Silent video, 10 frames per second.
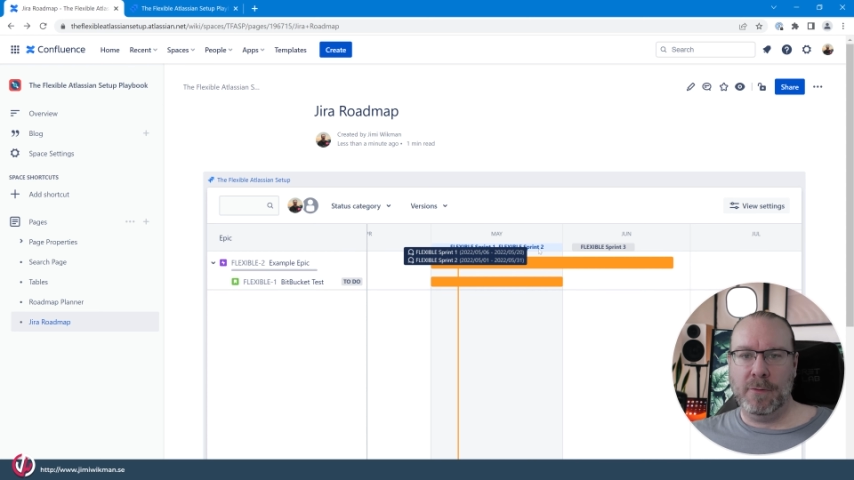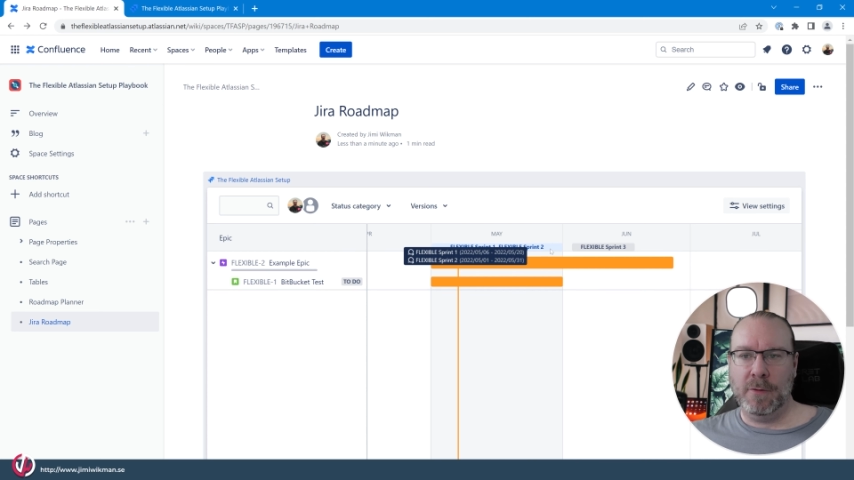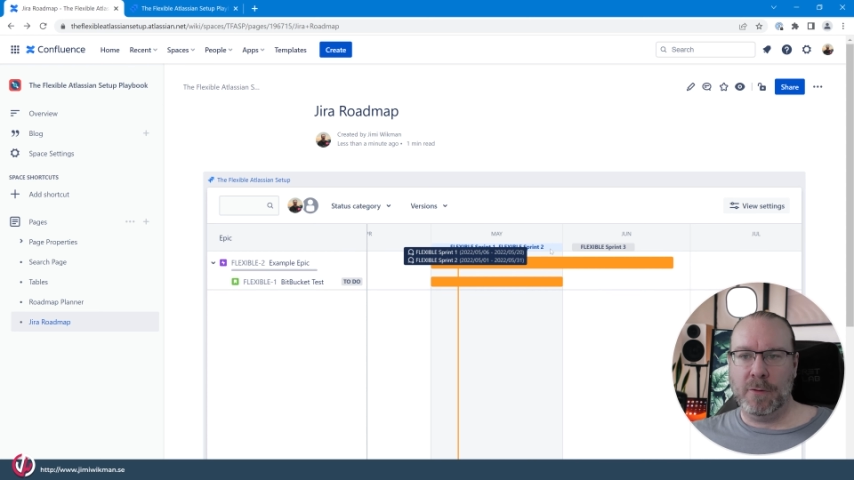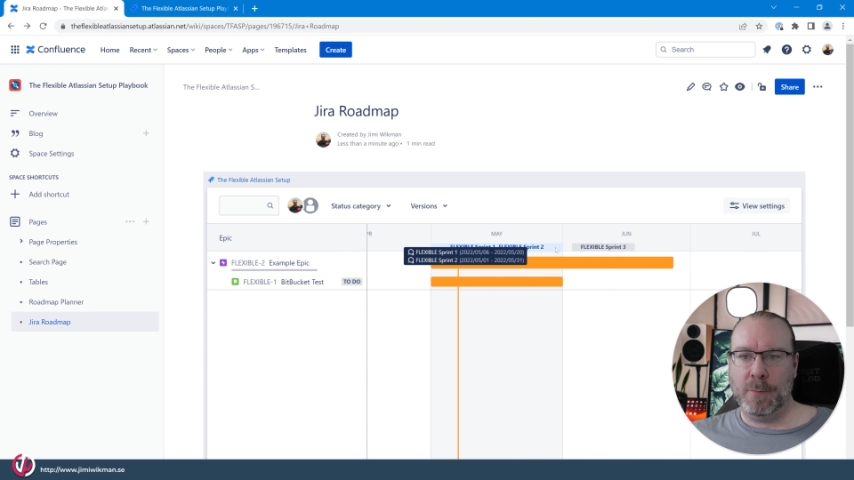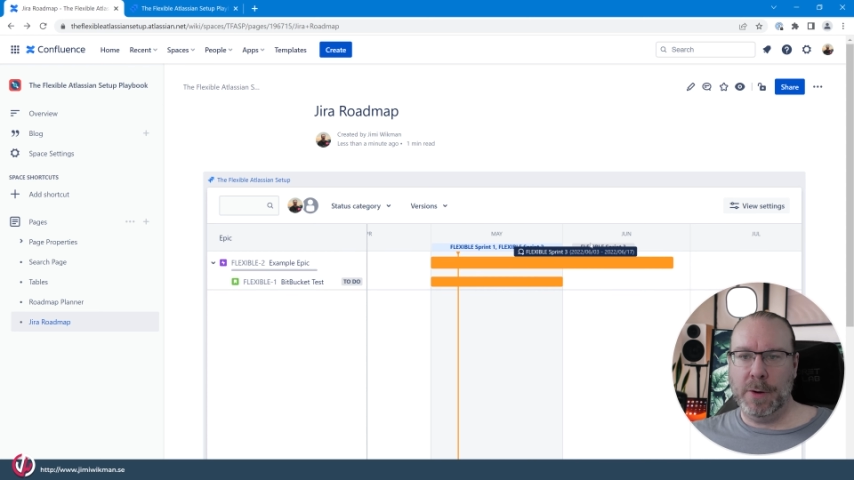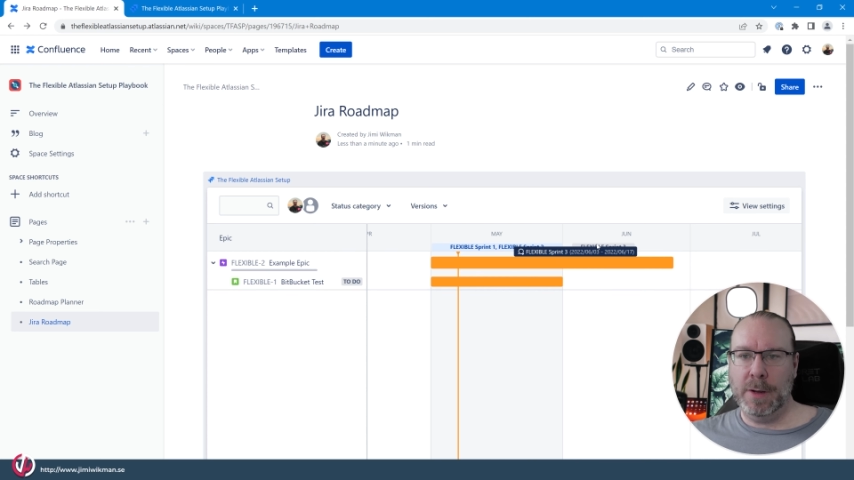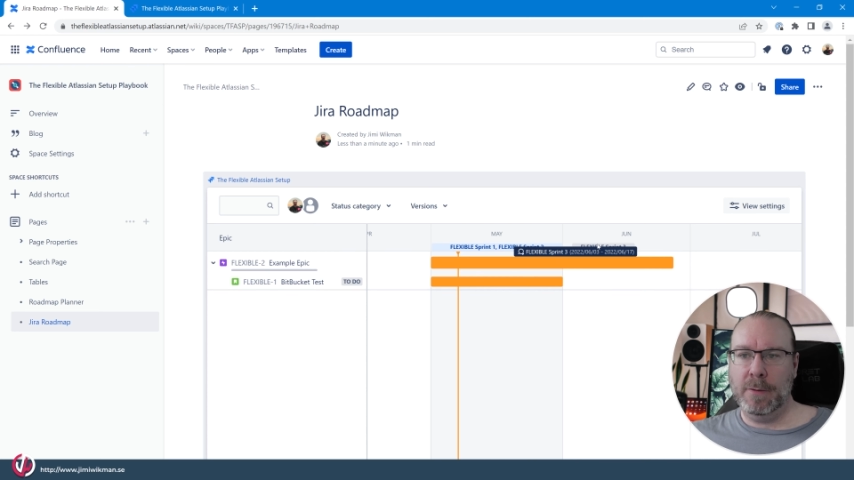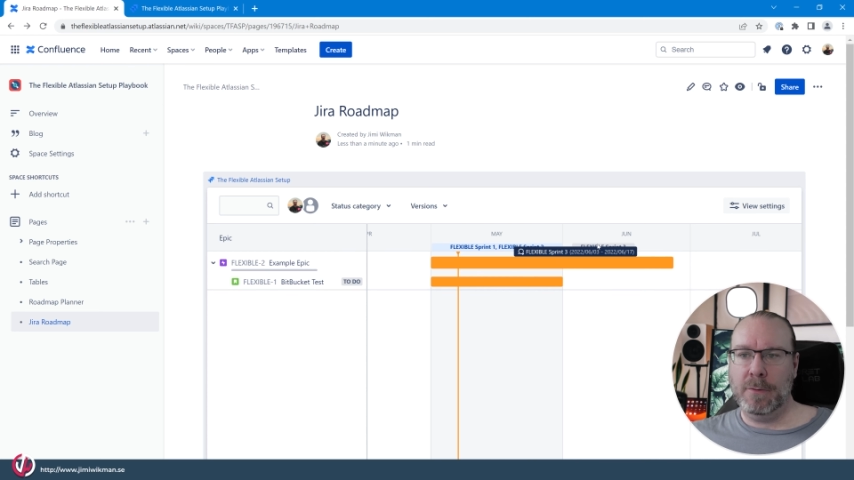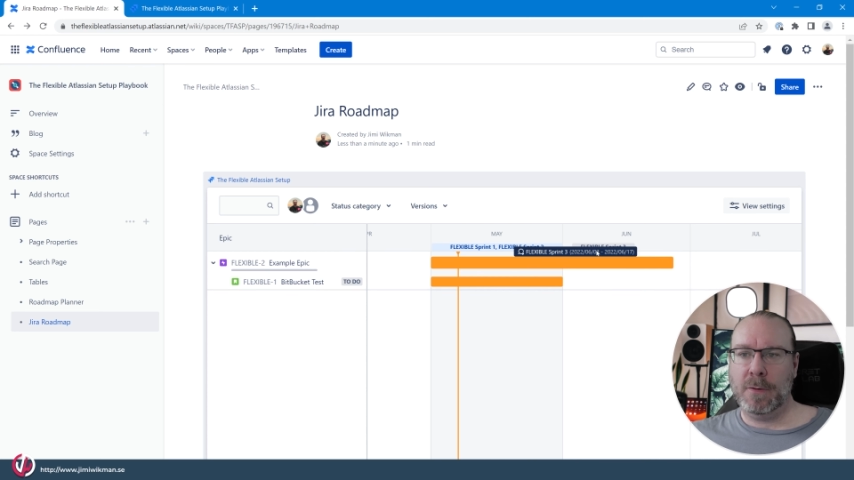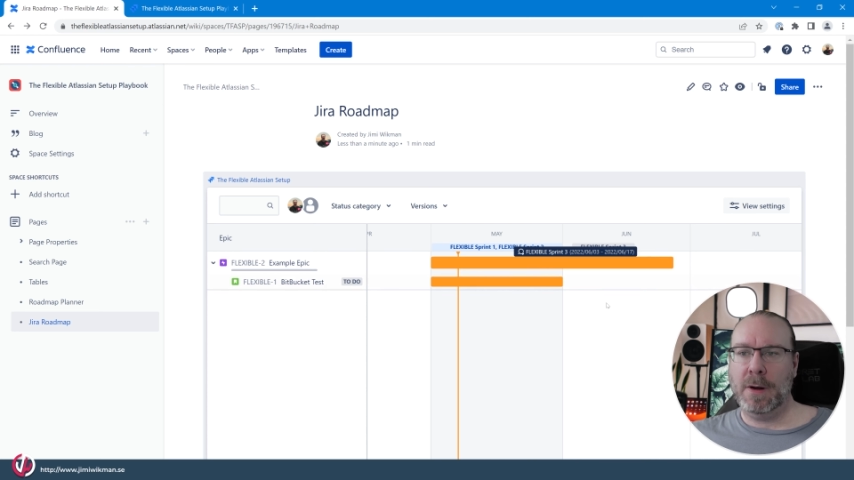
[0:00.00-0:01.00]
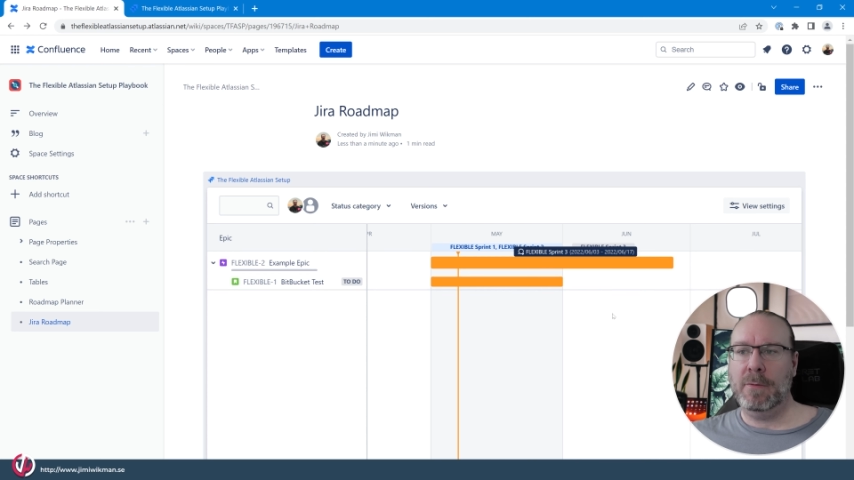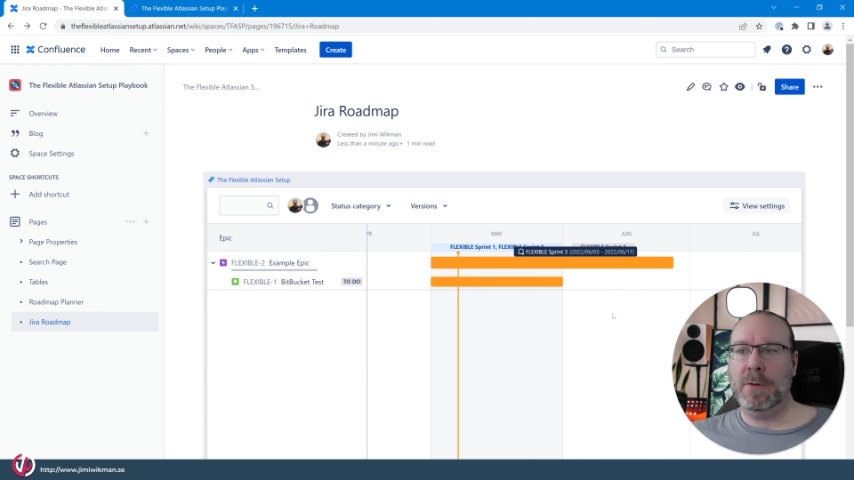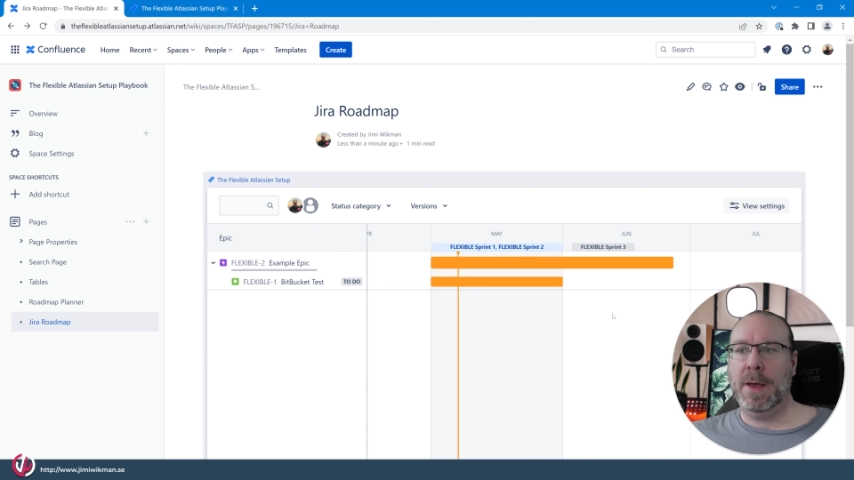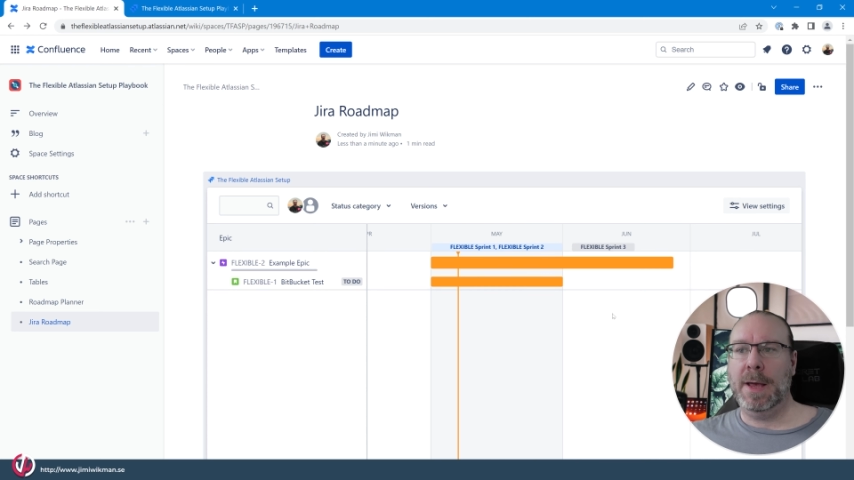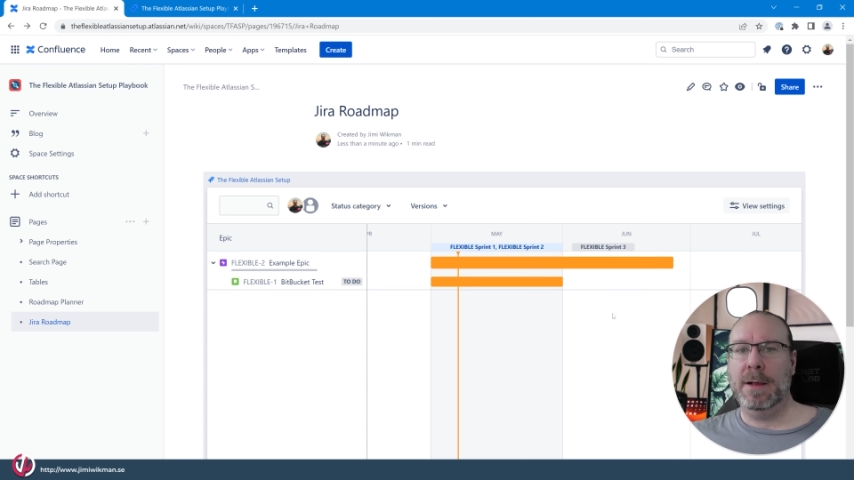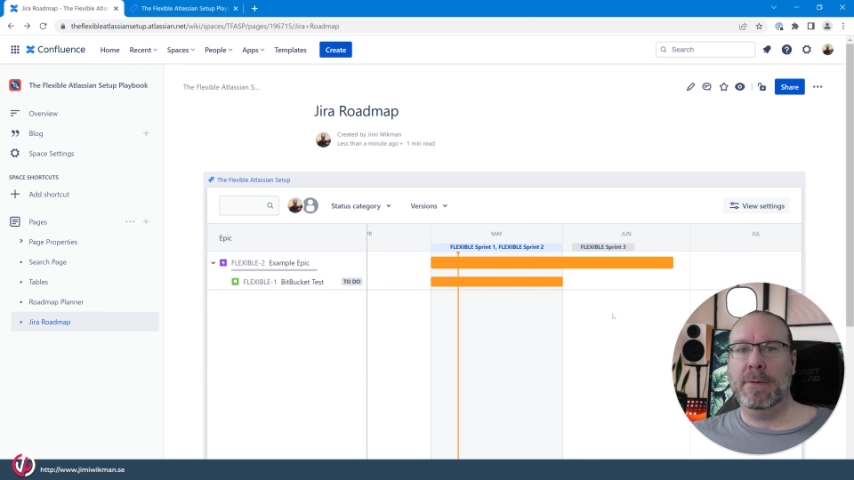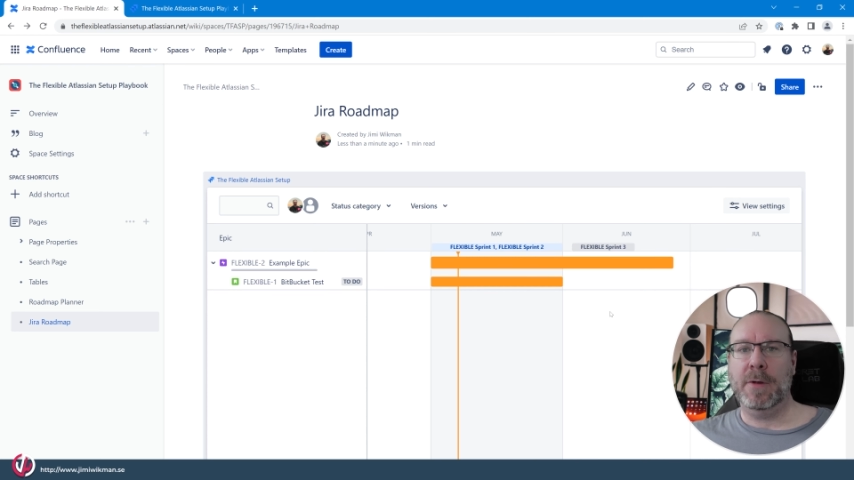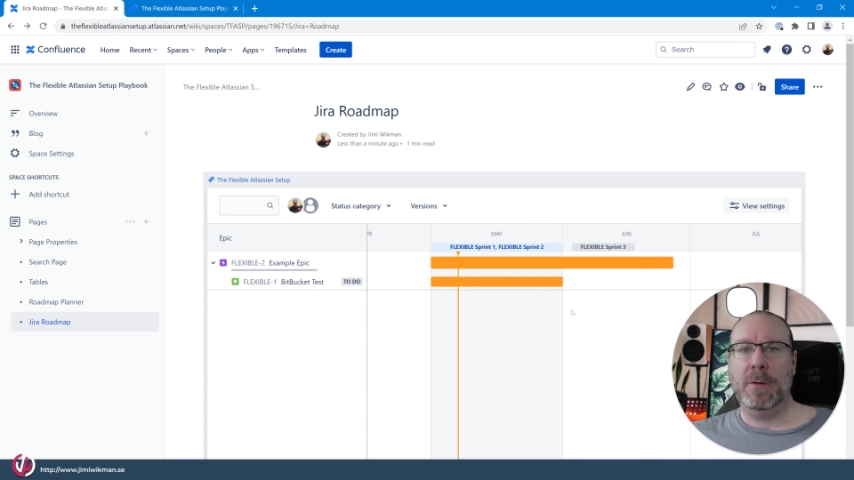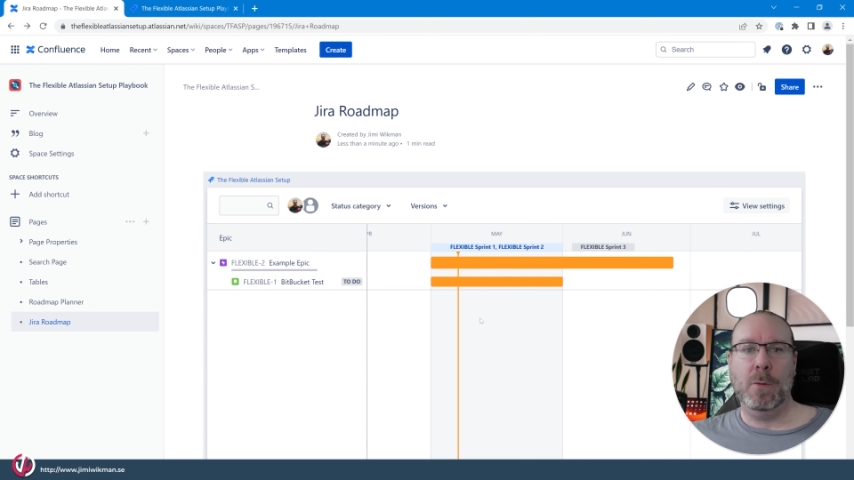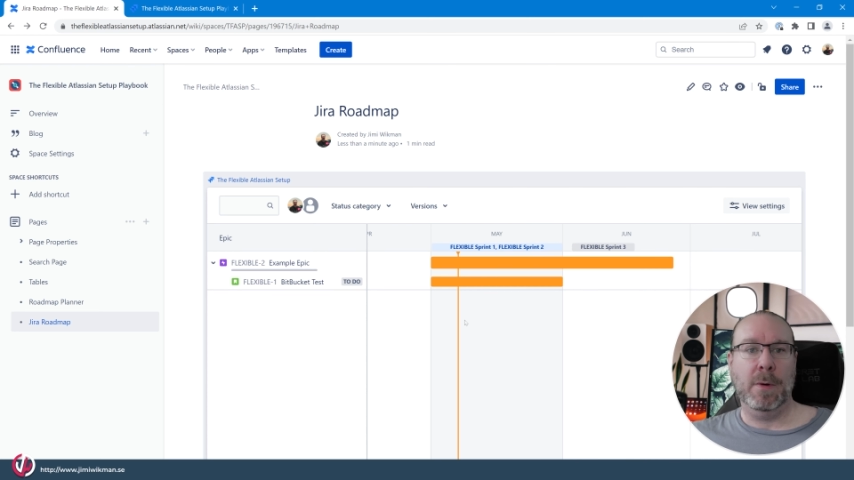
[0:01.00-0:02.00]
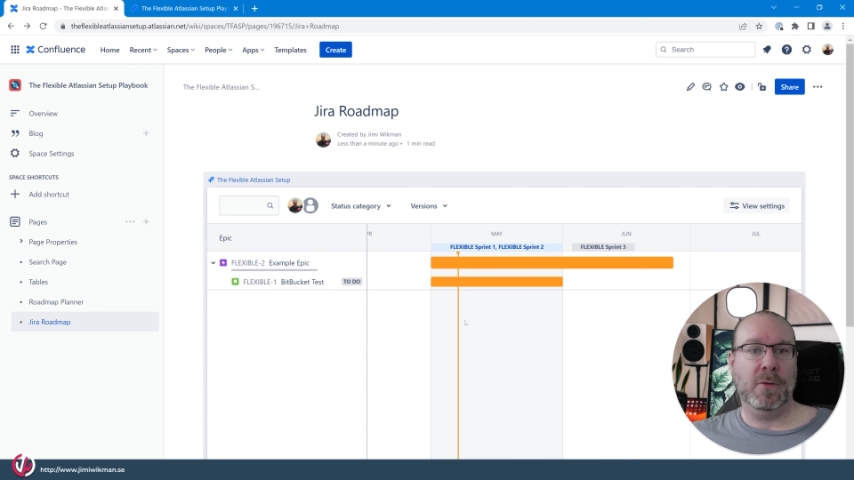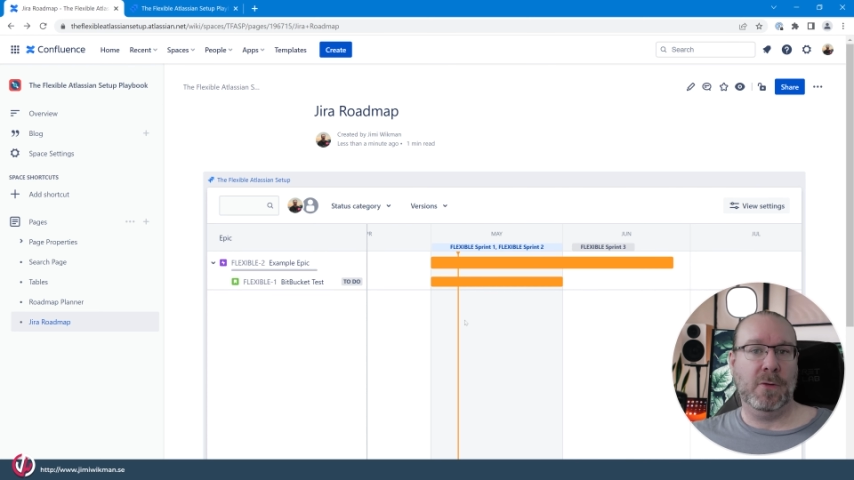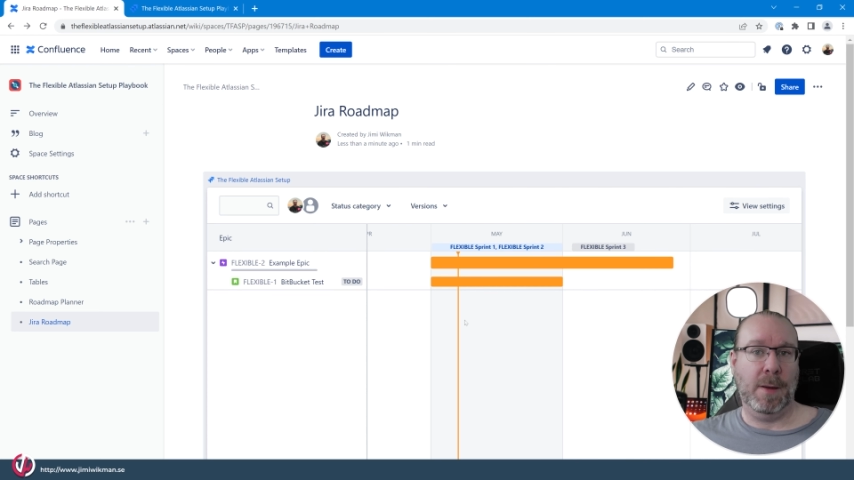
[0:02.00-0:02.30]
sprints and everything else that you expect